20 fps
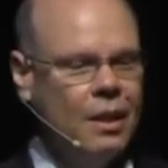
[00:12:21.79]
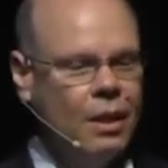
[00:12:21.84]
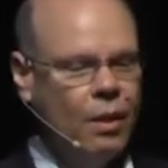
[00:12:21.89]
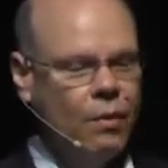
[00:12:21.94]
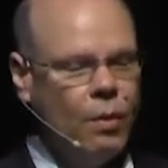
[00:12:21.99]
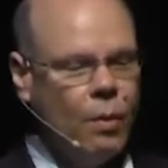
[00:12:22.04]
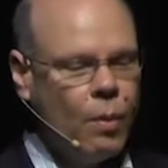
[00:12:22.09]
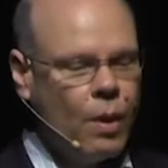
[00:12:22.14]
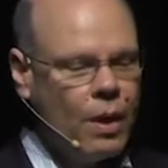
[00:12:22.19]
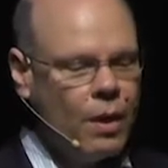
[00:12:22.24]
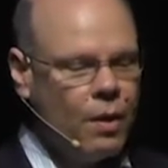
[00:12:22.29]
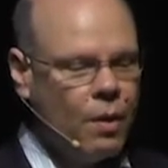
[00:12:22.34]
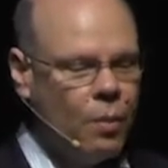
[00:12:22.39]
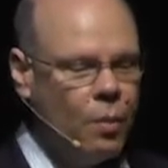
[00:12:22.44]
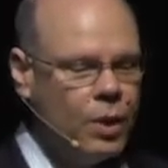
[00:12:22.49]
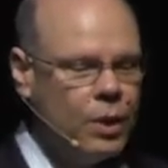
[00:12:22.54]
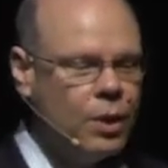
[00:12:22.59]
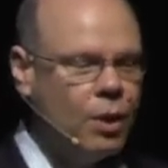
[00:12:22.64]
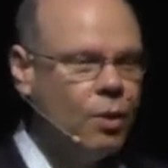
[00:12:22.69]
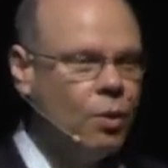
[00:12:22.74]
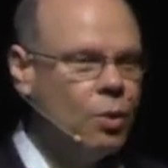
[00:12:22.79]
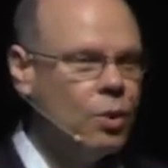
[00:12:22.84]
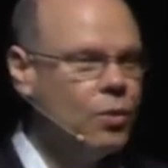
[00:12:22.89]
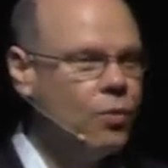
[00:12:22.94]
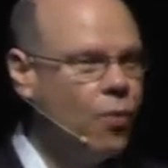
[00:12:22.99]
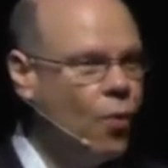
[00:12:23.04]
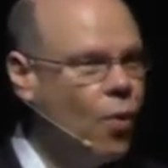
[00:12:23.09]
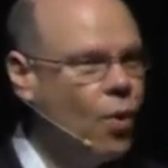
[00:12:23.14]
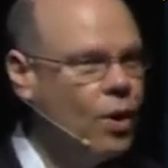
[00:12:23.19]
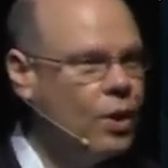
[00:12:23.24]
If you want to know which are those
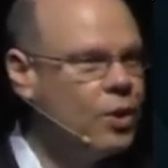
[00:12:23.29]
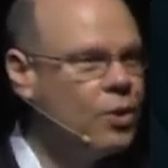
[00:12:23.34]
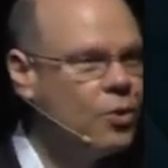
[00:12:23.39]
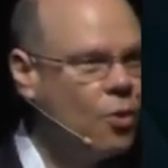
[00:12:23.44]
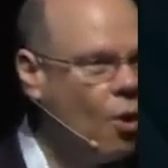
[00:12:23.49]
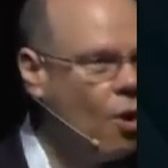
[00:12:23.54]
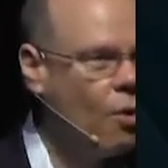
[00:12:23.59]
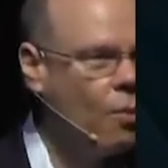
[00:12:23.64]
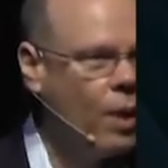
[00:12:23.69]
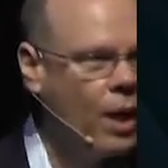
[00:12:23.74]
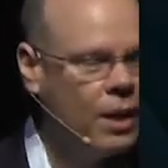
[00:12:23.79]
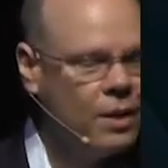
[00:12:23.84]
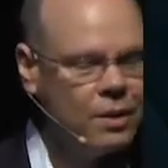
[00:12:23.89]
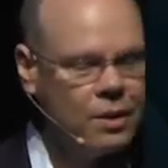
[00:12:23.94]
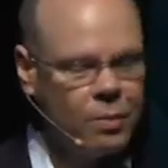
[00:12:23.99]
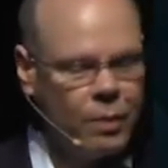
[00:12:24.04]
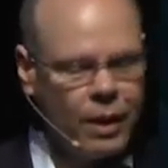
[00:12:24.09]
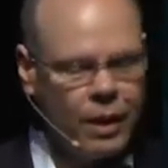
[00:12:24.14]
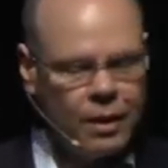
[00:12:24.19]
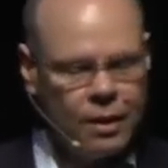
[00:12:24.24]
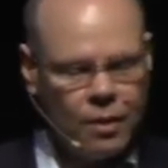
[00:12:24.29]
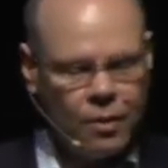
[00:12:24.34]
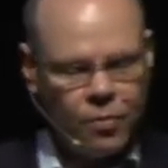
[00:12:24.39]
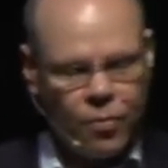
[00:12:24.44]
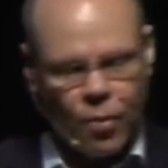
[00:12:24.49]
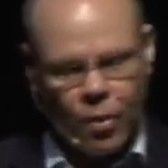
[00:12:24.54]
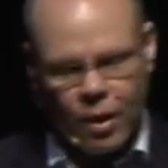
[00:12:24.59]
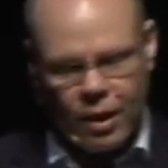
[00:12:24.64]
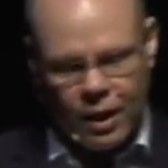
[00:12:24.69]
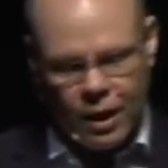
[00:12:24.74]
four strong ones, well, the
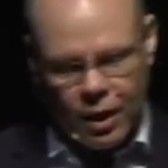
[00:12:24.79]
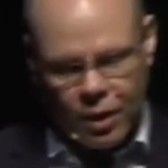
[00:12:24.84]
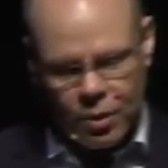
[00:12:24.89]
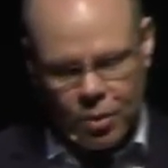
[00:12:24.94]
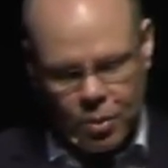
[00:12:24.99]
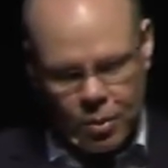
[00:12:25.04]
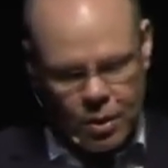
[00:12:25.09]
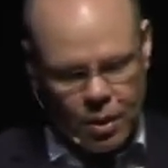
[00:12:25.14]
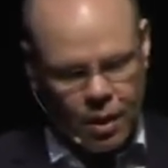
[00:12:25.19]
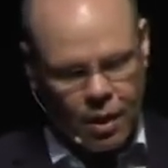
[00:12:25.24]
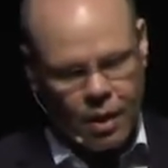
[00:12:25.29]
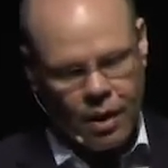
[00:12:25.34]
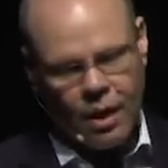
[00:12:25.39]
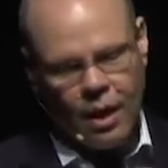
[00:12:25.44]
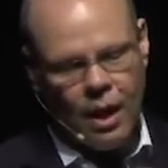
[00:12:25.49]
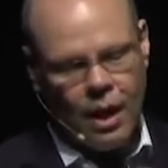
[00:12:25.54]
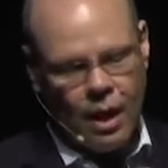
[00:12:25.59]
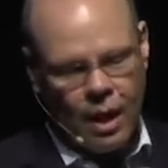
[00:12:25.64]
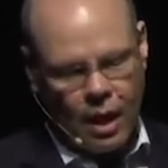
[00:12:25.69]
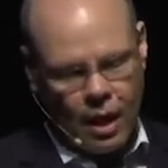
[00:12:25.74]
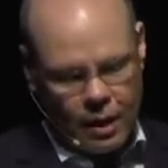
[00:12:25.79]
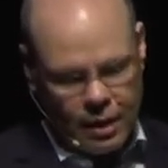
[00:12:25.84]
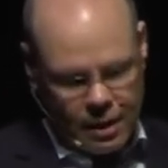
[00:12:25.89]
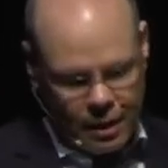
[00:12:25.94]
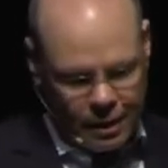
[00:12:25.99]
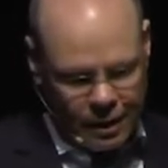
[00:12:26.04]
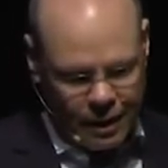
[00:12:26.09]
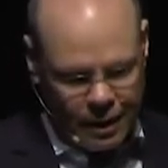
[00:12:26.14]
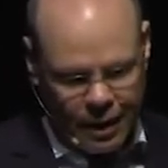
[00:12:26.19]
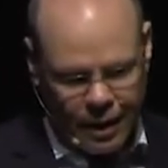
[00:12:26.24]
four issues are
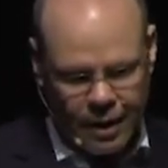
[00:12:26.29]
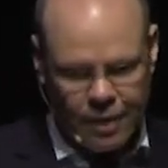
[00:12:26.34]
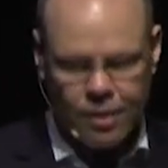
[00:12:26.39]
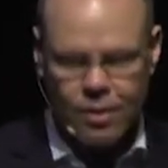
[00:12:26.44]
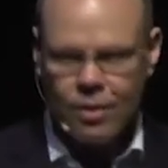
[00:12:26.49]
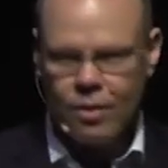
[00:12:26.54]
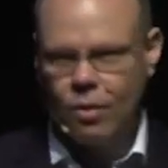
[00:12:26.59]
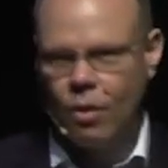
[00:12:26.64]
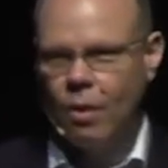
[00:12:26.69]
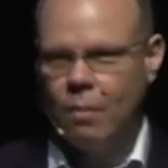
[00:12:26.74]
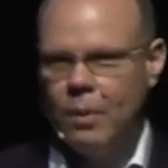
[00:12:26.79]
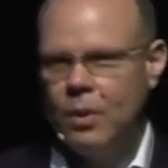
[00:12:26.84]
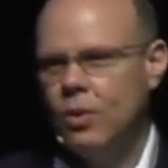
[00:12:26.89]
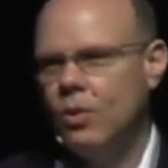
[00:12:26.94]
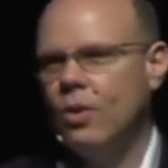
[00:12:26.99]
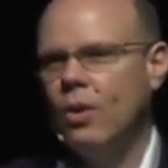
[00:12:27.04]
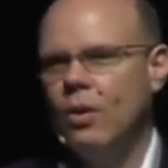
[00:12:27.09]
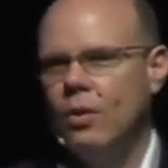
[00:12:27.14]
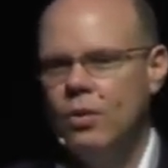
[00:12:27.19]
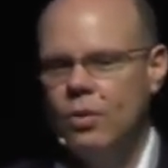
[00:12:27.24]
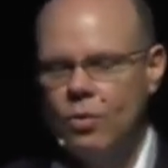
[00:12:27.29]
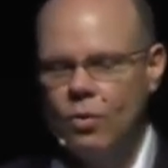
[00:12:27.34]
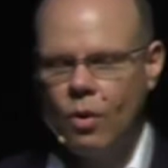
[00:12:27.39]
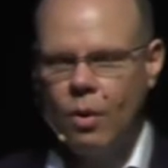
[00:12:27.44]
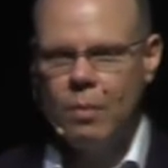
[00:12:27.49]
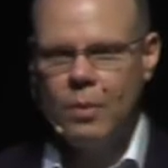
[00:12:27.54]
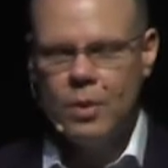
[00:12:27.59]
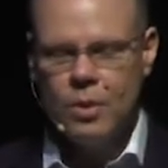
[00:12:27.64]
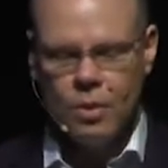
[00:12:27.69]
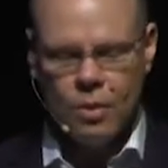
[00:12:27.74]
ICTS, Robinson's,
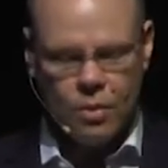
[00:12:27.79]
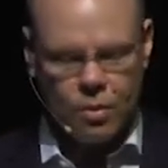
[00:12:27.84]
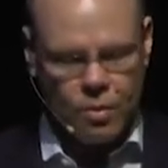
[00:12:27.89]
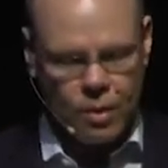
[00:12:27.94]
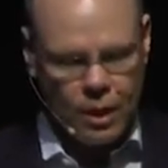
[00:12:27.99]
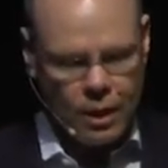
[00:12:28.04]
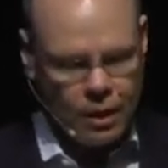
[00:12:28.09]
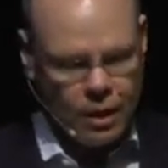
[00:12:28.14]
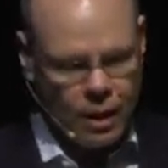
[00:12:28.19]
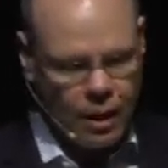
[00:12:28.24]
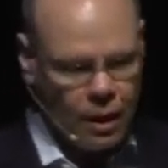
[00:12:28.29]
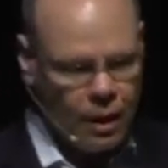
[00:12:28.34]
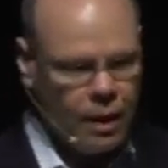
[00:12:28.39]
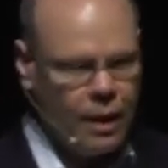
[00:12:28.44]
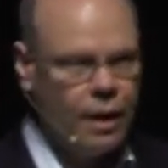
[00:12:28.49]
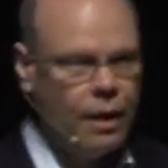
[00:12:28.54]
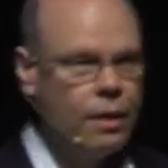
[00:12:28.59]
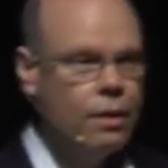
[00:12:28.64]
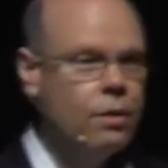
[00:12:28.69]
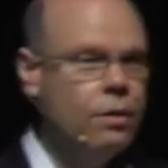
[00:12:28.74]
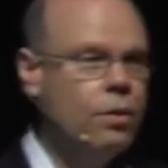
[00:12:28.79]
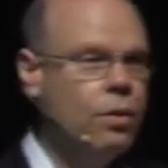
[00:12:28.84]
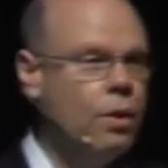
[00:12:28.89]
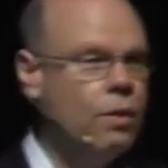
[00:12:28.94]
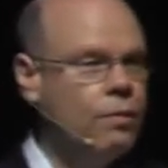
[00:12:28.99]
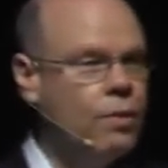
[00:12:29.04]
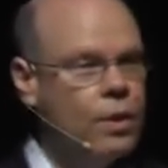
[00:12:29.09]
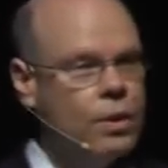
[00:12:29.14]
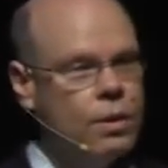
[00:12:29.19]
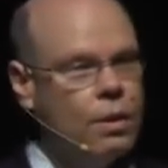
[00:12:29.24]
Robinson's Retail, and
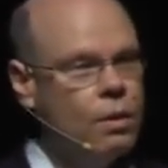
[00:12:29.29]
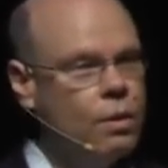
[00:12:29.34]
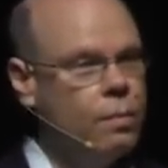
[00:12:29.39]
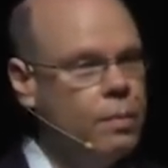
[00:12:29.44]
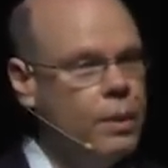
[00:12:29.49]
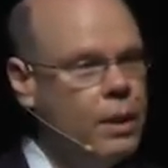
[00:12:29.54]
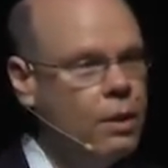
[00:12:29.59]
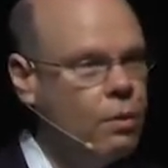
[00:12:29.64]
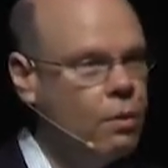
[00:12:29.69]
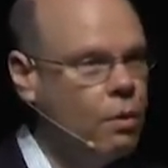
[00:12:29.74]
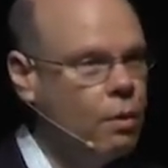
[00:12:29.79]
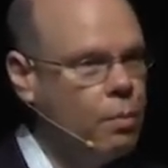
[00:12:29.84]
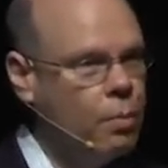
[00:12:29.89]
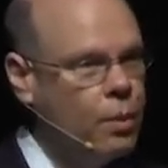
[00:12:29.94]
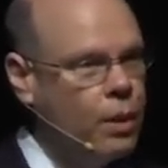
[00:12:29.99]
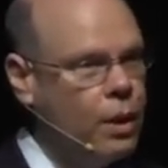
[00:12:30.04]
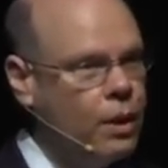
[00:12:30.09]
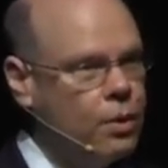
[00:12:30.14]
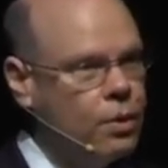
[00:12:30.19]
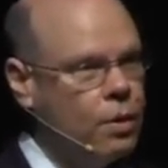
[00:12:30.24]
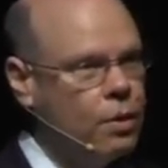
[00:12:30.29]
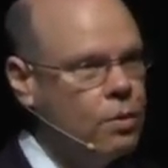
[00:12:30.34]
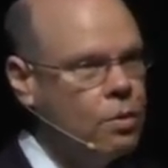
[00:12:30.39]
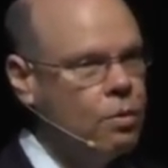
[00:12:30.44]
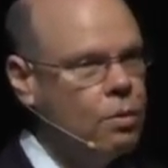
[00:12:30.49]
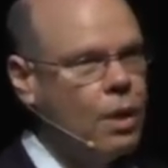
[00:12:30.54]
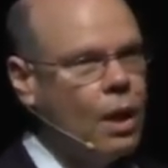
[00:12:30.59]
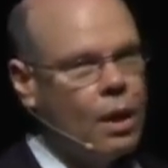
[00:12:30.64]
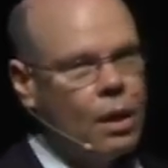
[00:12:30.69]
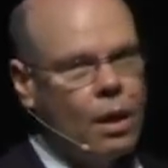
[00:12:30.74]
Universal Robina Corporation. So
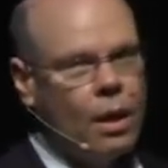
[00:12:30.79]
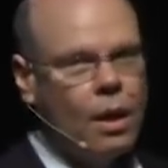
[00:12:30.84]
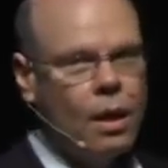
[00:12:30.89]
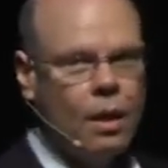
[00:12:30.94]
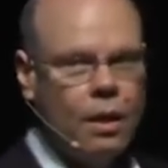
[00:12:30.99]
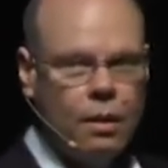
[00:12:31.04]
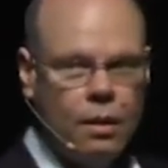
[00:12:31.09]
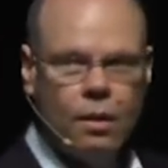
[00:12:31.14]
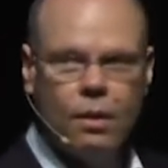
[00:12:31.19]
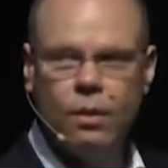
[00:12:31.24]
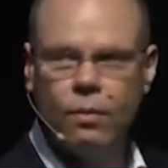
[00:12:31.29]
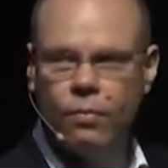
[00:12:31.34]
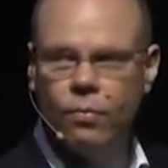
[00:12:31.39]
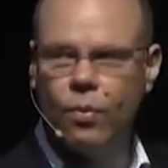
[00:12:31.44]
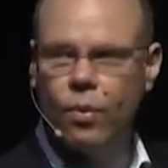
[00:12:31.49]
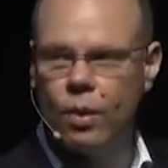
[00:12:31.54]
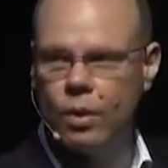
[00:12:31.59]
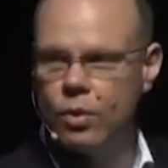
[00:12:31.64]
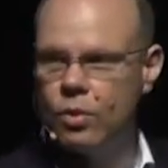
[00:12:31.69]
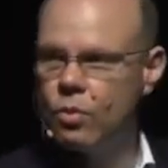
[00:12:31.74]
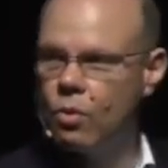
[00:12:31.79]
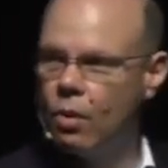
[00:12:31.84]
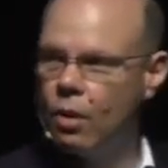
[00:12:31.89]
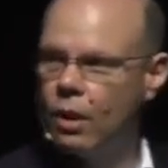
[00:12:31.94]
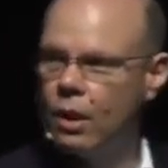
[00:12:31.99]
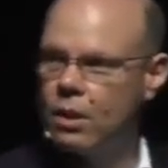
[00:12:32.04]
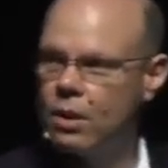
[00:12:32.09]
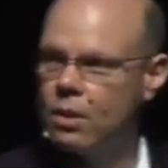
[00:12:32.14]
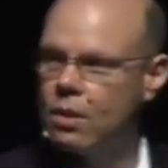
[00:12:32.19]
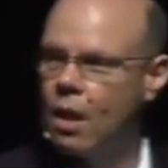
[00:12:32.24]
technically, they're the four
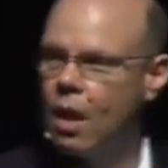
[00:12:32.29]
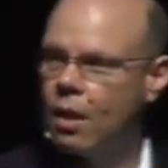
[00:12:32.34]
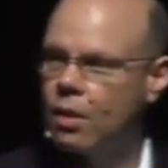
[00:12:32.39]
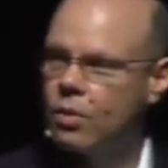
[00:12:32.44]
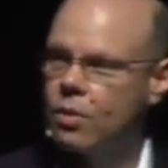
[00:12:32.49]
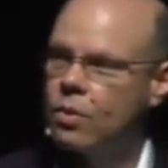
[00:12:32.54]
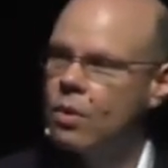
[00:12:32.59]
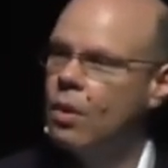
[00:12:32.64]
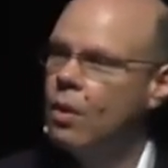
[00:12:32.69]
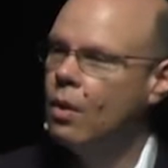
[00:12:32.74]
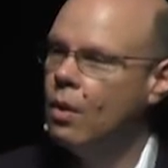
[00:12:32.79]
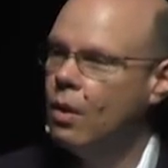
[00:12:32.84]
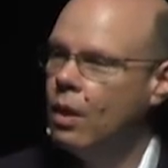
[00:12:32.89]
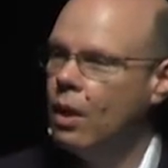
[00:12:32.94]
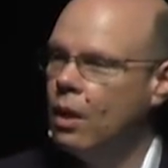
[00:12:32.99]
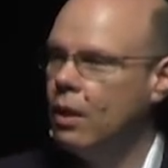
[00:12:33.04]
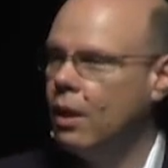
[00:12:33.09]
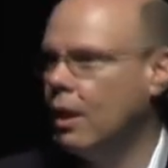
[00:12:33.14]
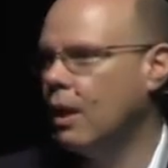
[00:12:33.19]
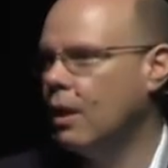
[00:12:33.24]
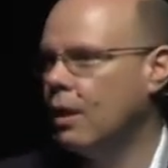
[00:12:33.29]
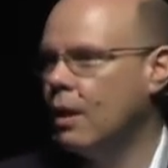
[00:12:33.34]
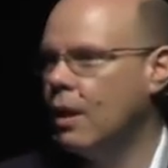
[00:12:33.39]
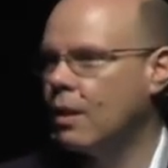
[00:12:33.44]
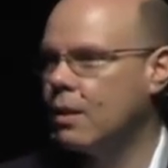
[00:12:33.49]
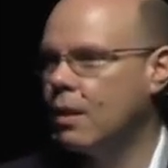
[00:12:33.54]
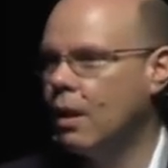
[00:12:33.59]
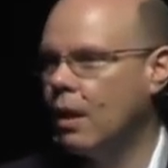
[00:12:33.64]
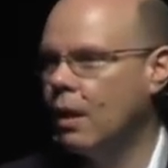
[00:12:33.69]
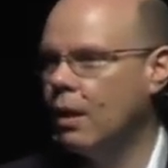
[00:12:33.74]
strongest stocks in the
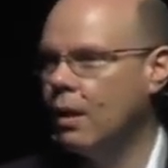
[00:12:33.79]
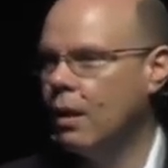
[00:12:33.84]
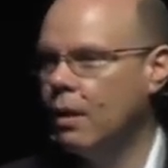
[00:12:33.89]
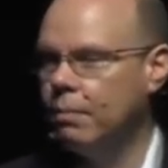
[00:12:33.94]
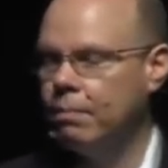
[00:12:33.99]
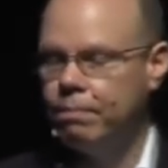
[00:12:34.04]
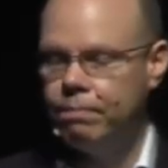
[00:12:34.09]
index lineup.